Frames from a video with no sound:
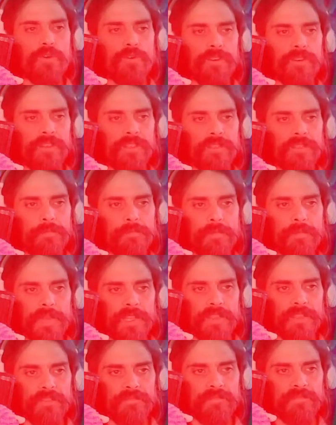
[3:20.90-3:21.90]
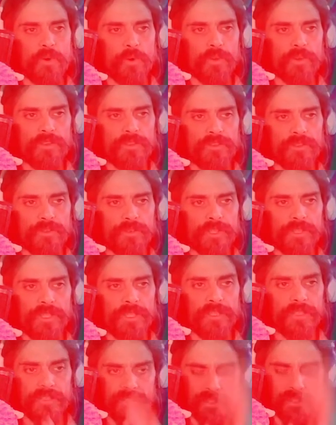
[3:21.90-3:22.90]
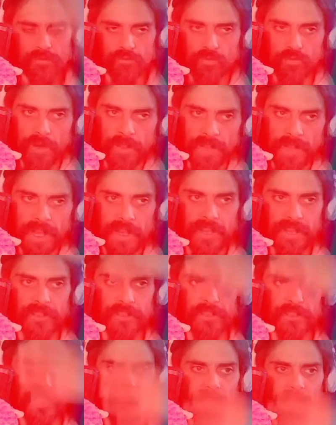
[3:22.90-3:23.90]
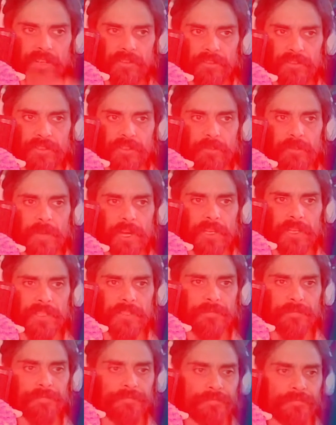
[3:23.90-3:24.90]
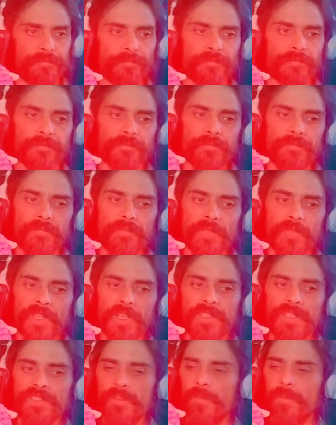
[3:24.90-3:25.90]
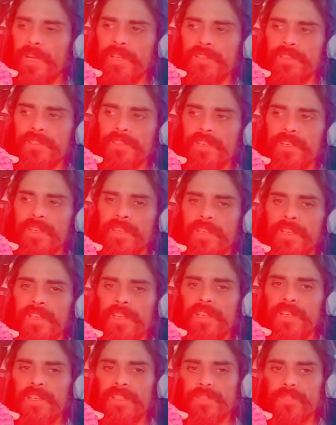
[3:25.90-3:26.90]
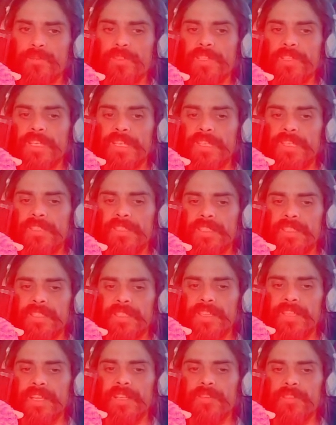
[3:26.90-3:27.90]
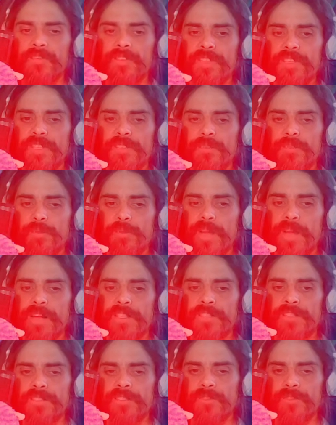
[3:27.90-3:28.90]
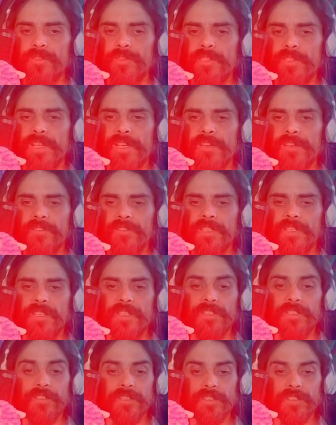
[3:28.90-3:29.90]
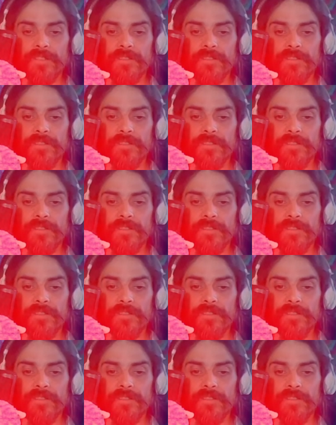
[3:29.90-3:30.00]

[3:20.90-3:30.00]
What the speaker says: or in the forest doing it, and just run that energy down through your body. It's the best. It's really healing. And if you get into a practice of doing that every day,